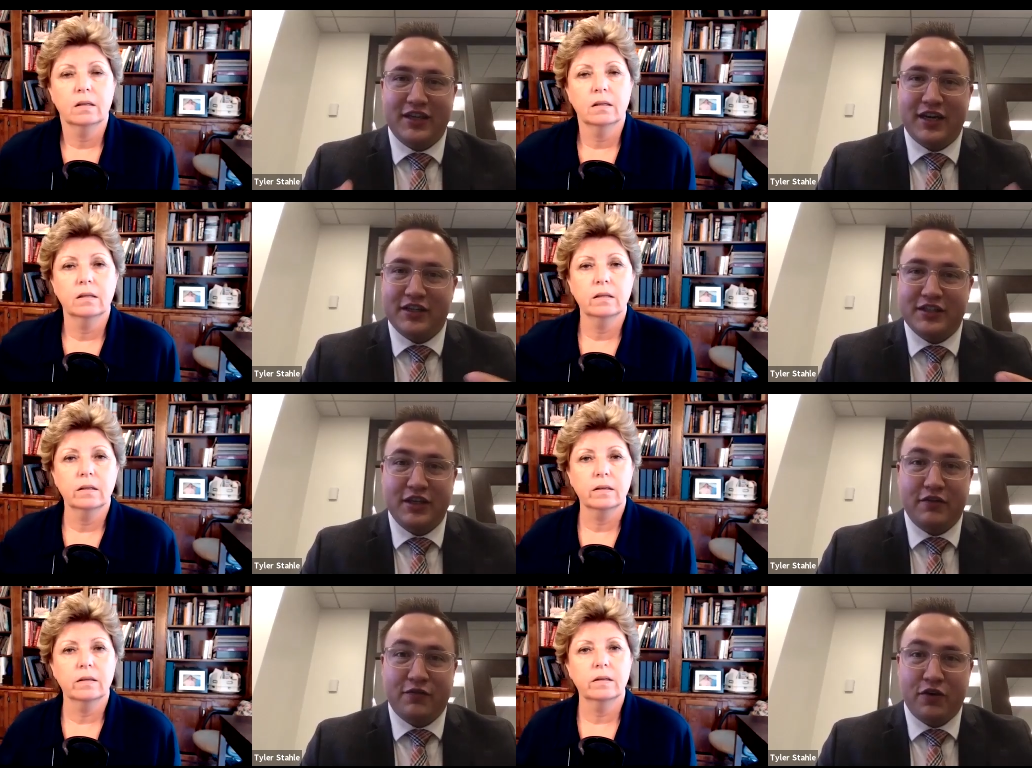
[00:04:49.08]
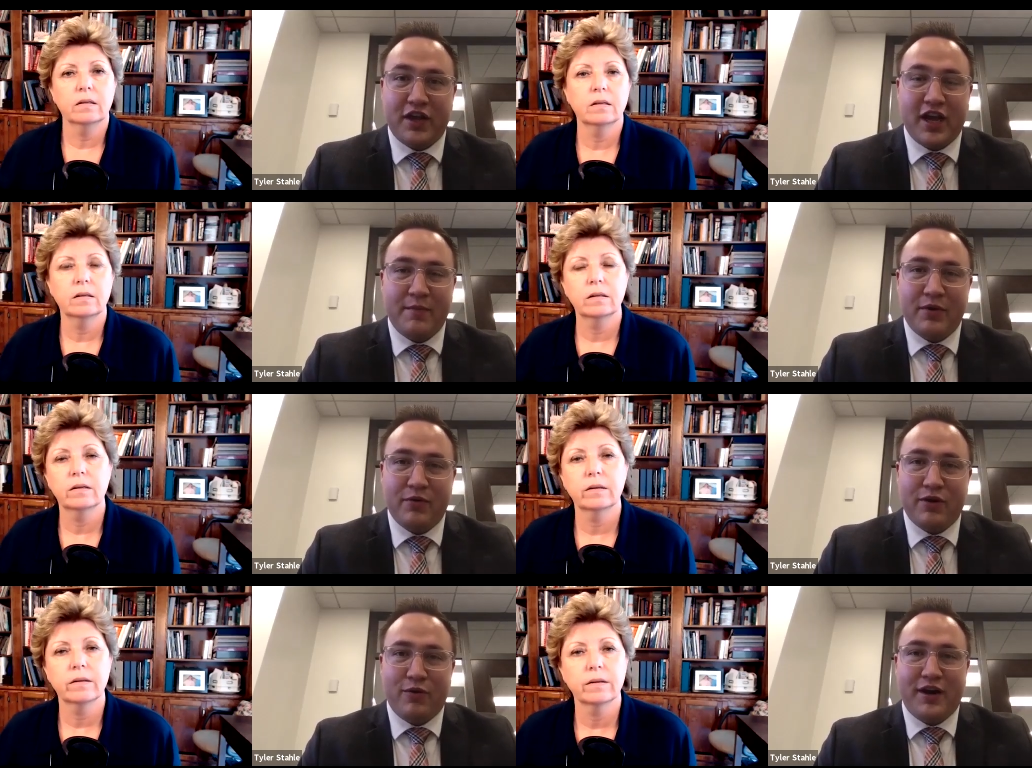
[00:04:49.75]
Speaker 1: here, still forthcoming. We're
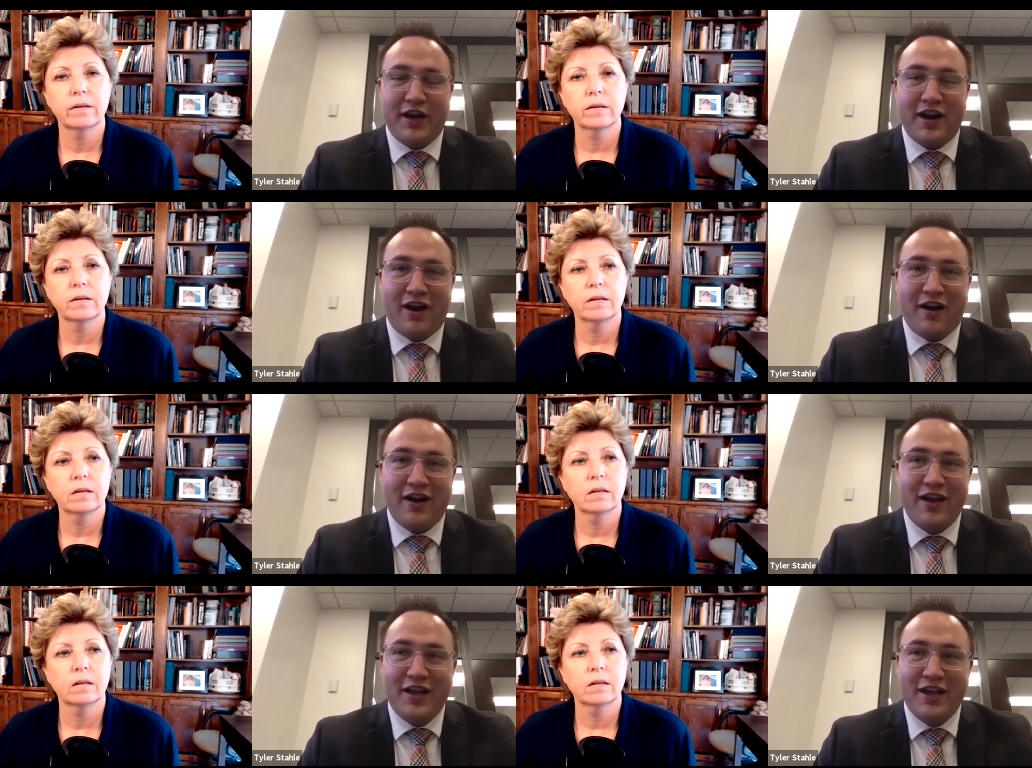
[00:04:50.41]
working hard.